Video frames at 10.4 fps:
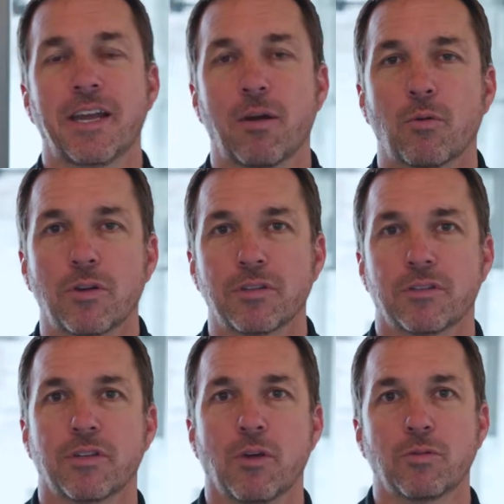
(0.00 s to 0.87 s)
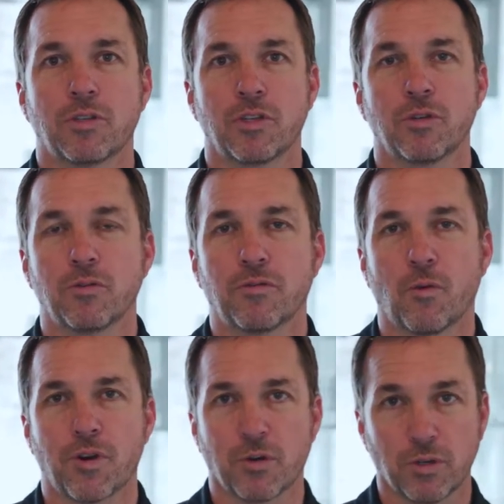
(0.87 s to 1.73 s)
now we're in zone 2
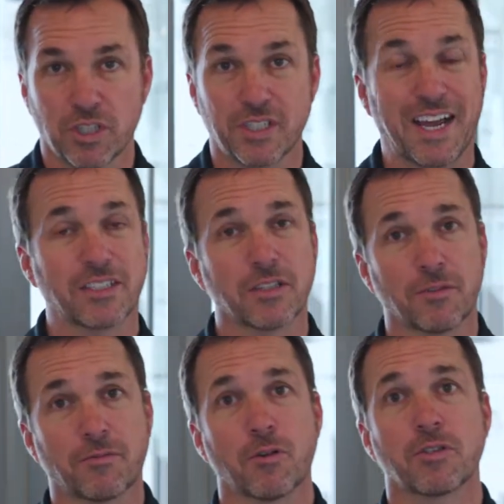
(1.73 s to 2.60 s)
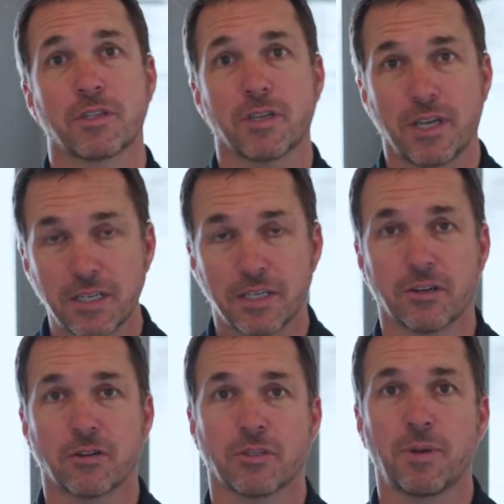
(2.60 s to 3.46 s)
foyer, which is actually the first
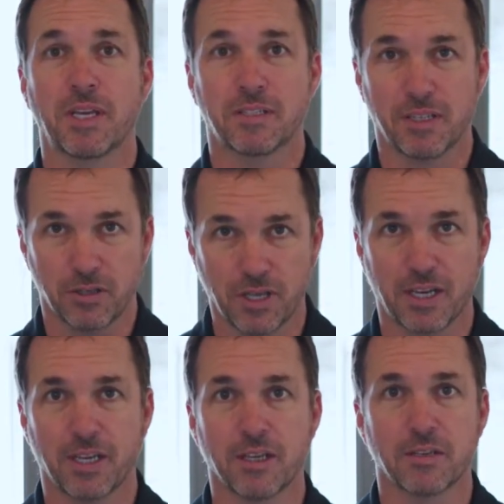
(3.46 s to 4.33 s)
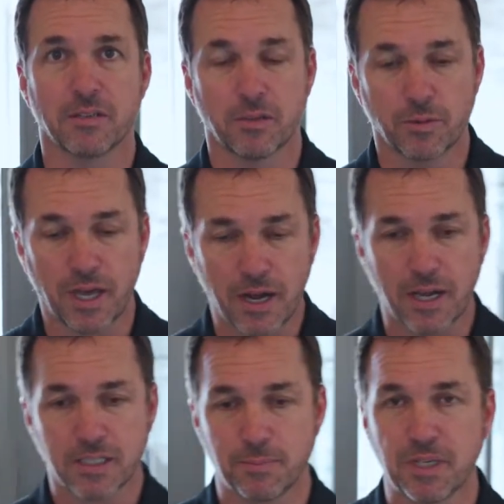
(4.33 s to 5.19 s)
interior space that you get in. So we got a
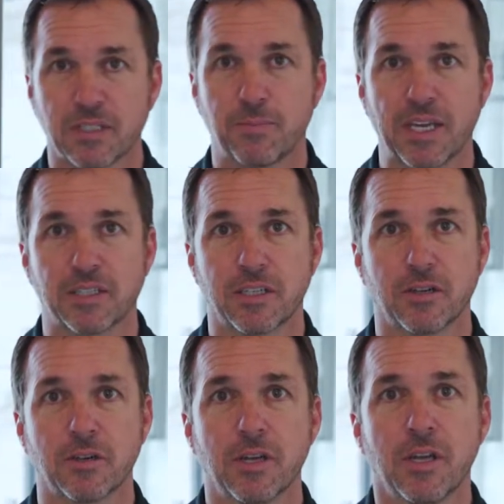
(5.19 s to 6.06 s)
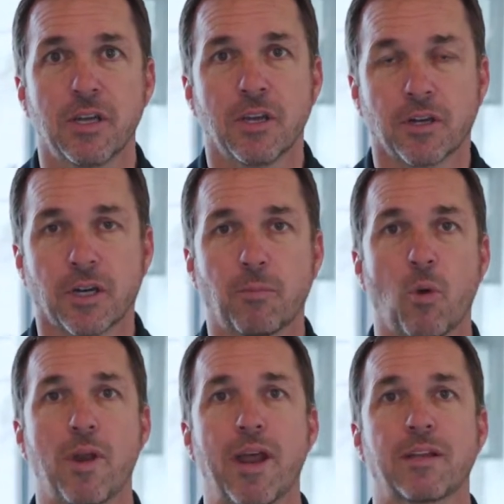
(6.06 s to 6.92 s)
nice big space here. You're gonna
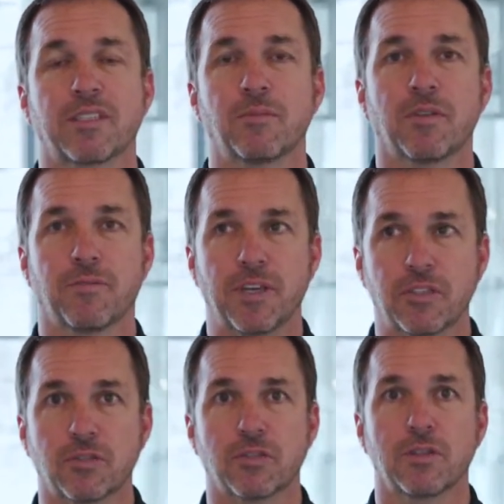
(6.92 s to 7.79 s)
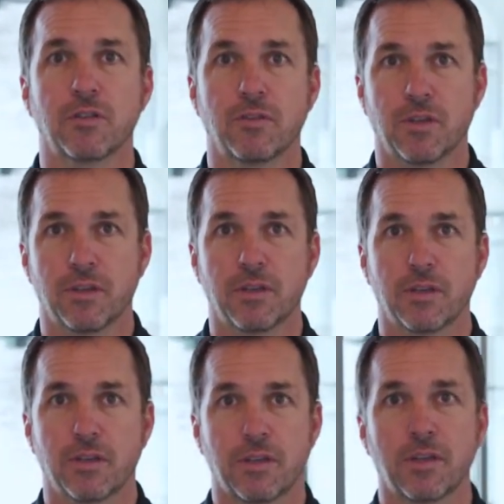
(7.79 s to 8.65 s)
point out some of the features in
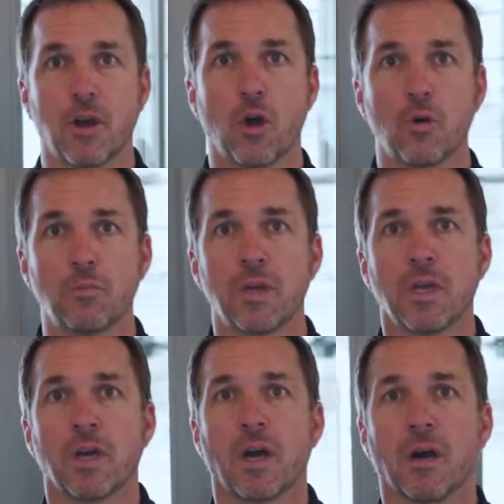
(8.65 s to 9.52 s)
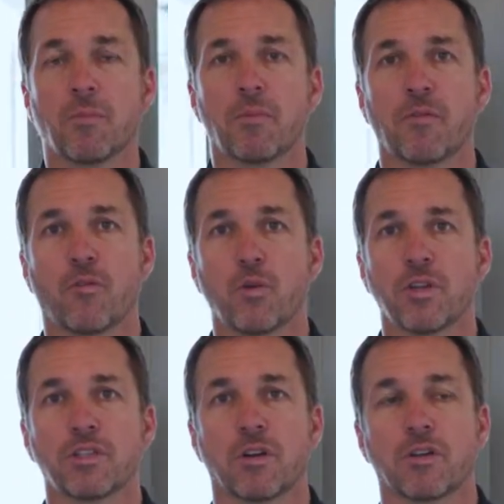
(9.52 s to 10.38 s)
the home. But before
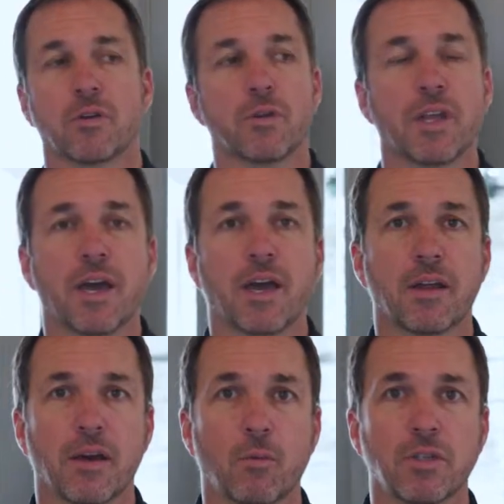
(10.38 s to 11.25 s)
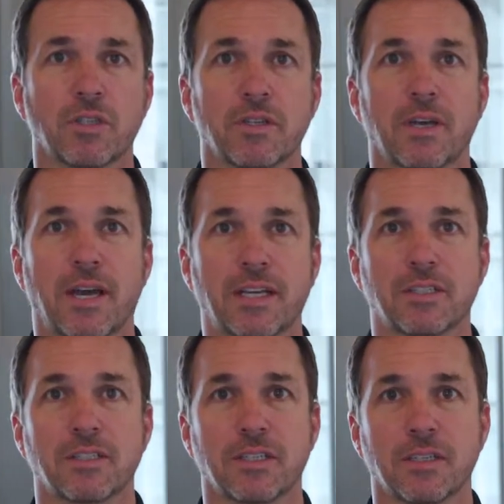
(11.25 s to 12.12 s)
you start doing that, I want you to
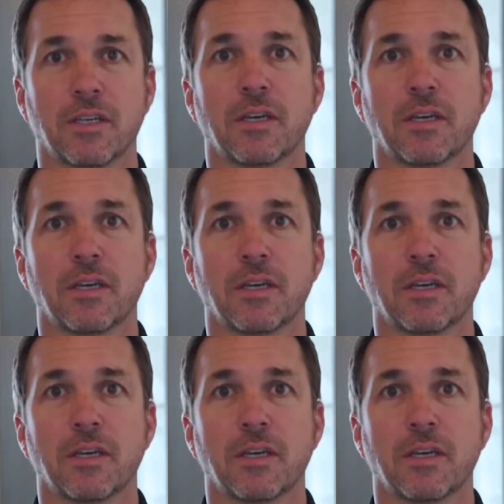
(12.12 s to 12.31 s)
actually